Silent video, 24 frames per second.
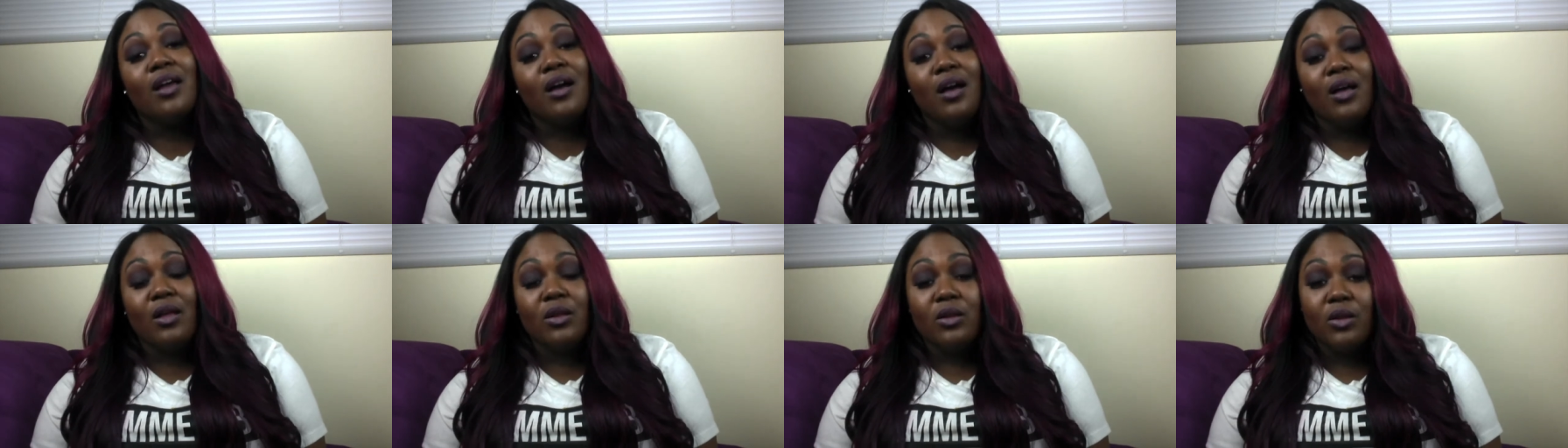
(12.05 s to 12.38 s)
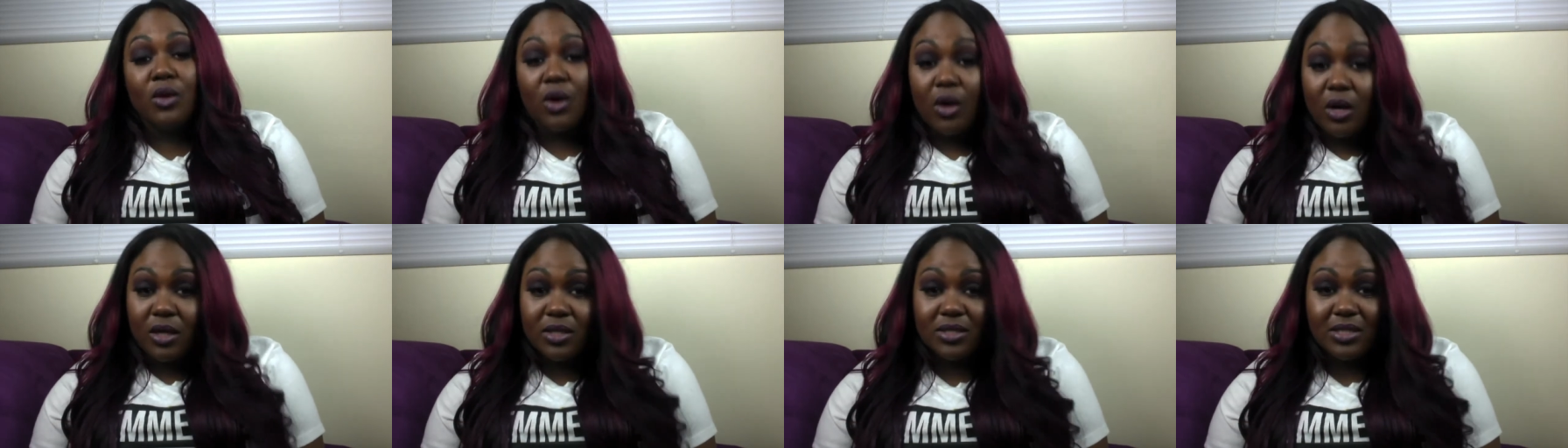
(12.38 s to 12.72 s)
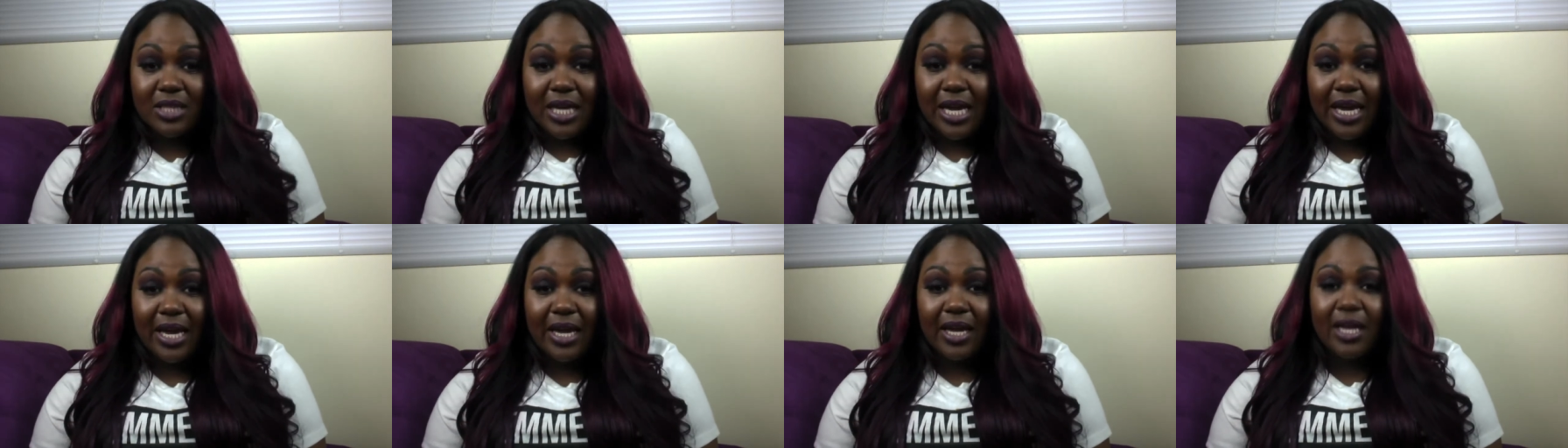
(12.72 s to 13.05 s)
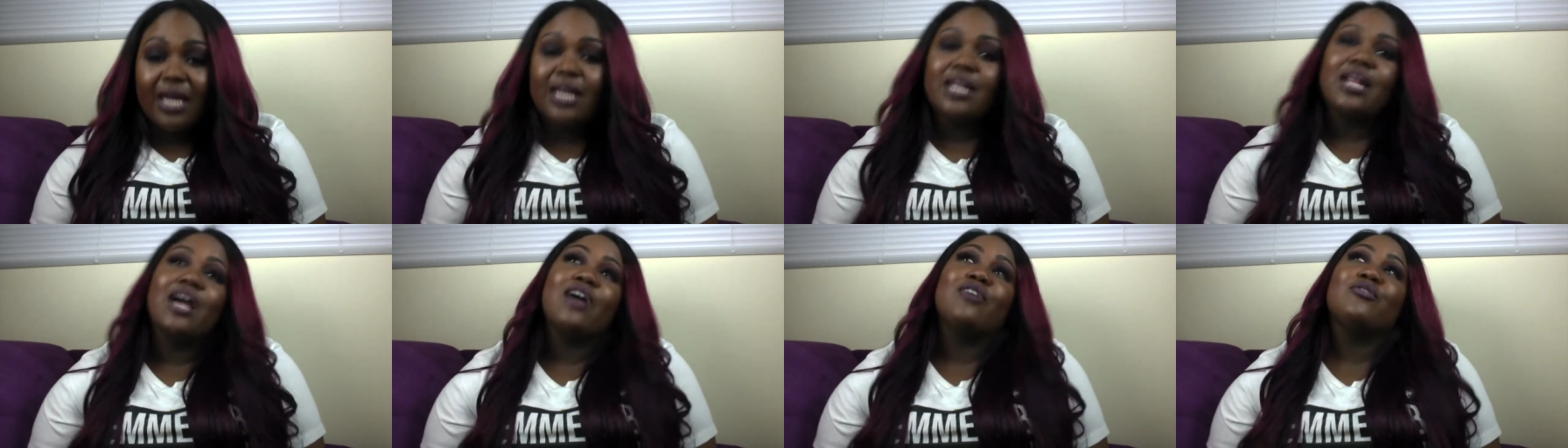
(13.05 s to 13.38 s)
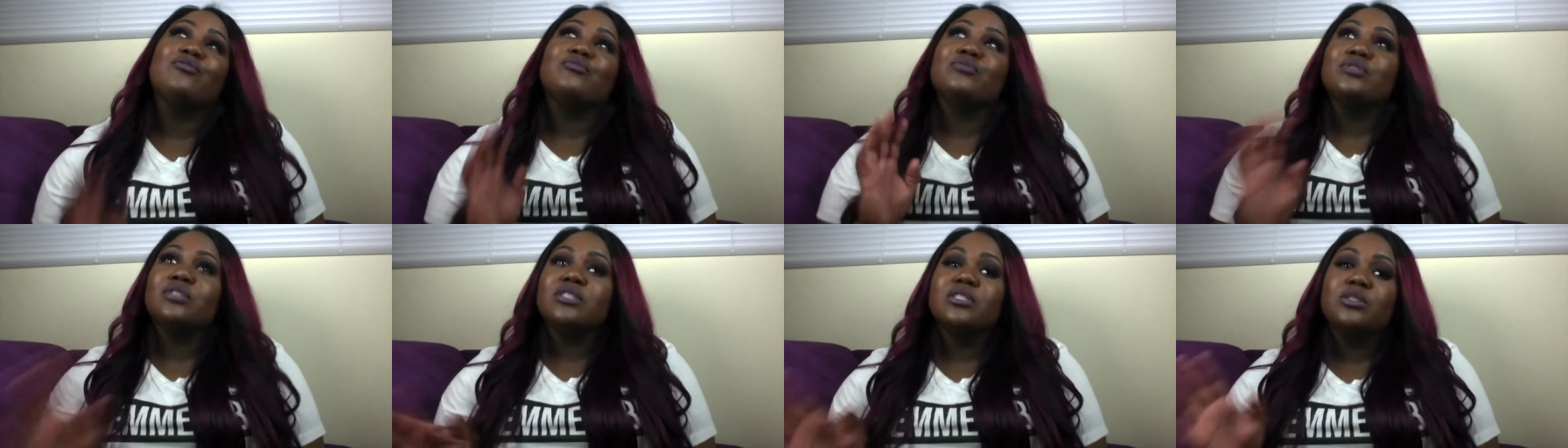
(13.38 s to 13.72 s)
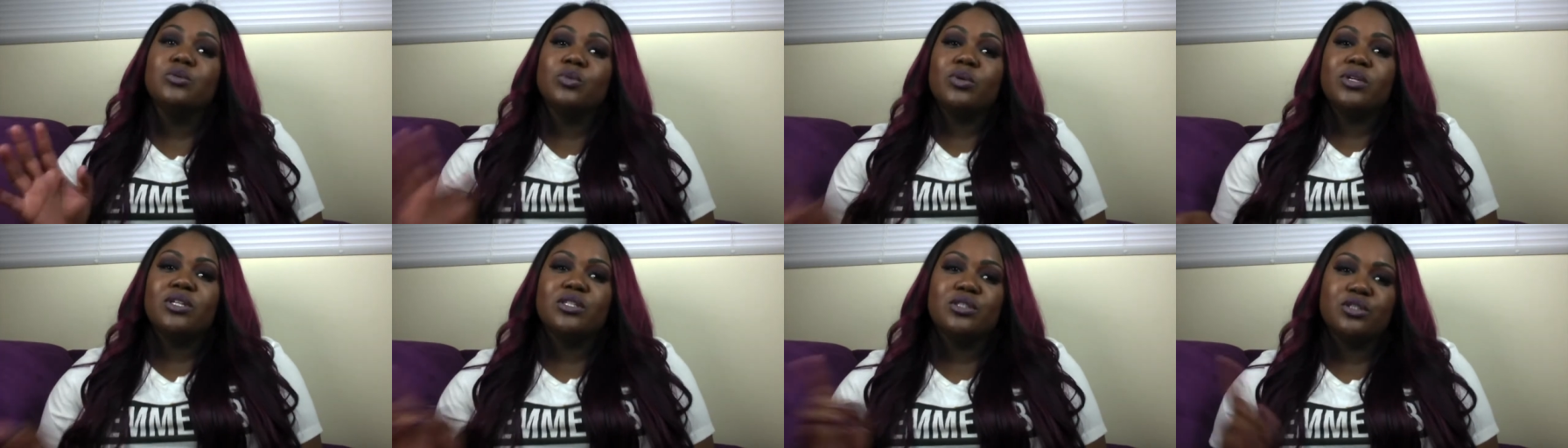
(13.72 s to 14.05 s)
a long day, and I really
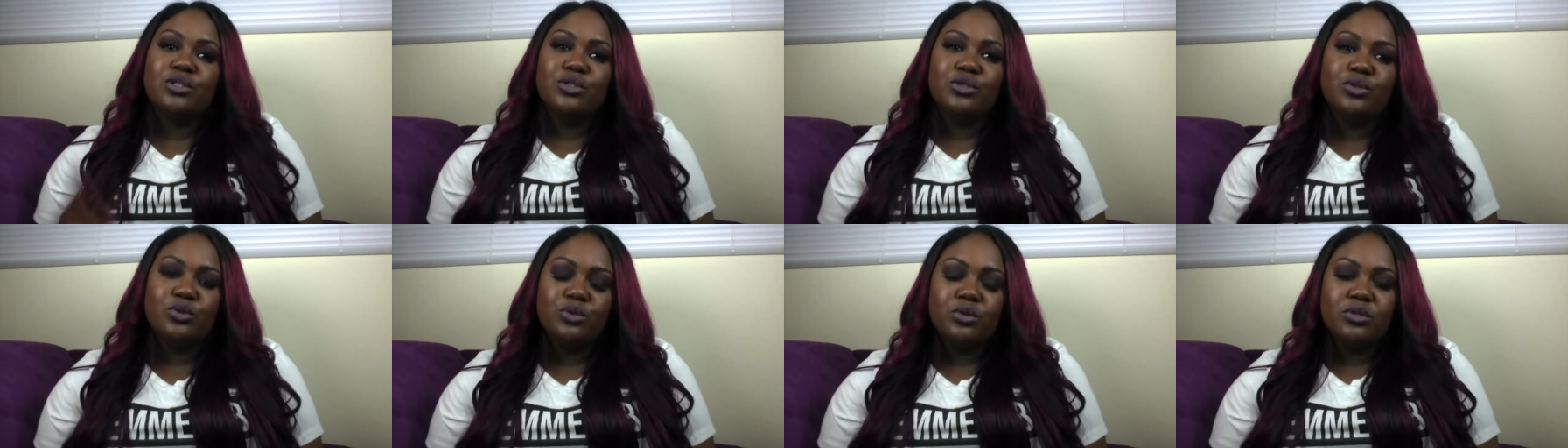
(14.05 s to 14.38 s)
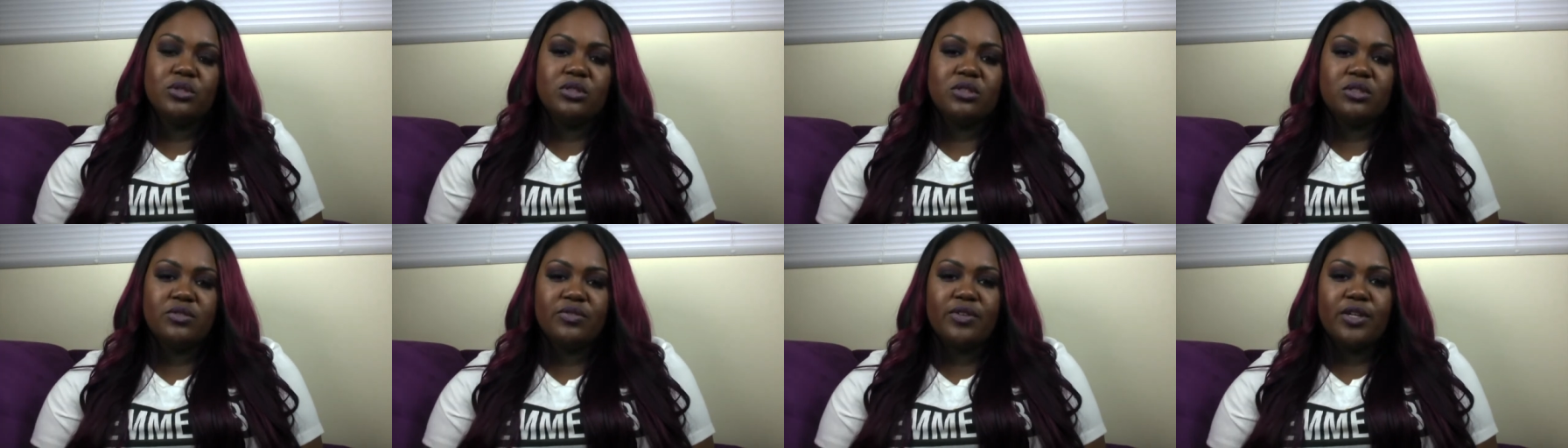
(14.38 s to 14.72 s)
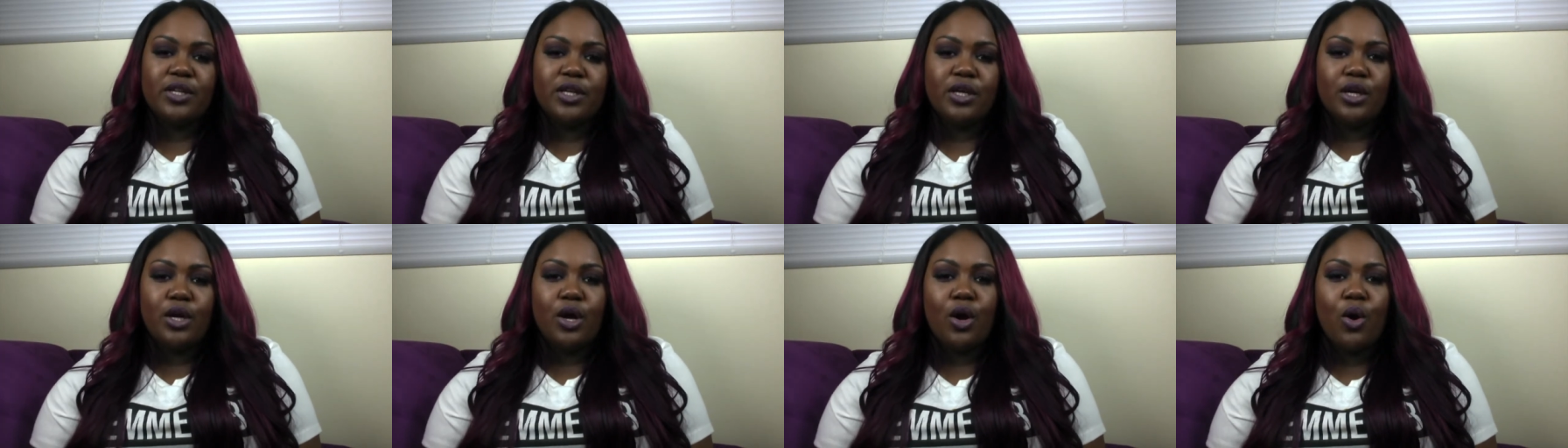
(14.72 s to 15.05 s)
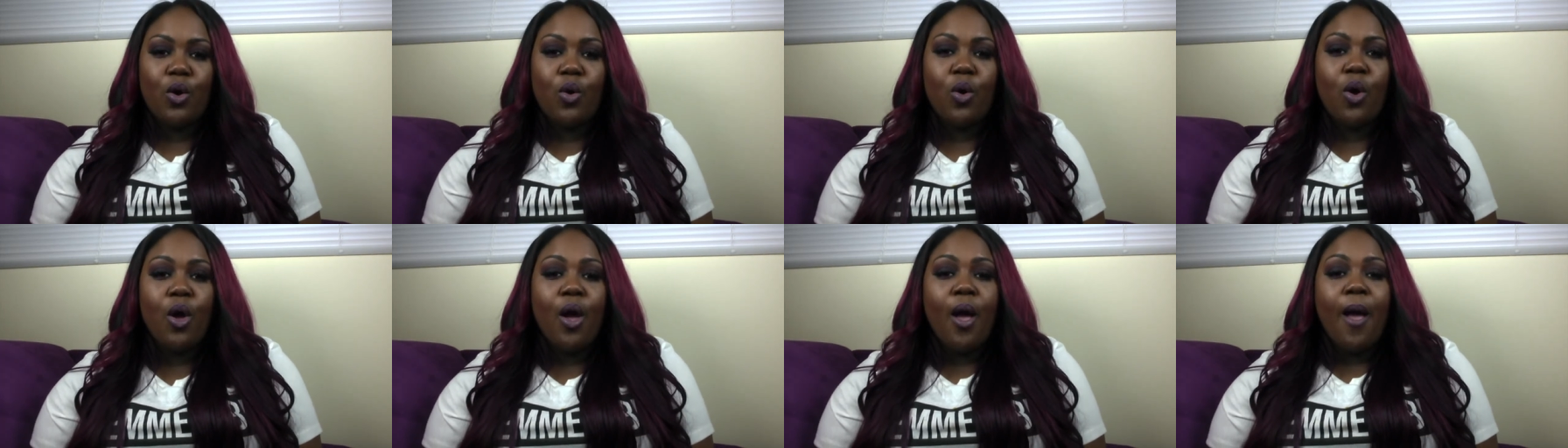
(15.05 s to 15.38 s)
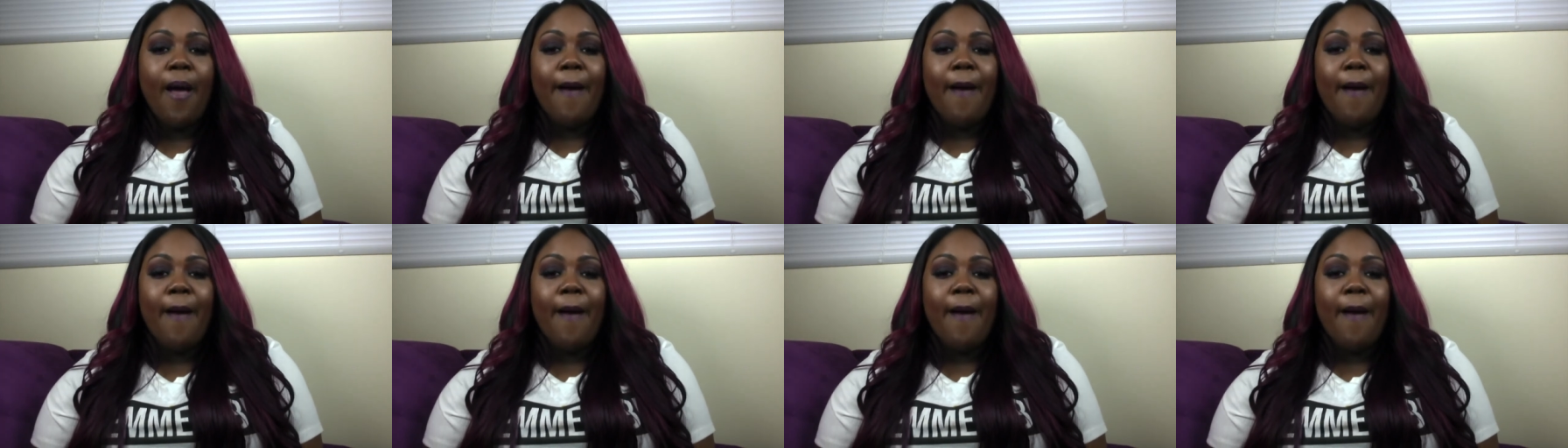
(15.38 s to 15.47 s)
wanted to do this video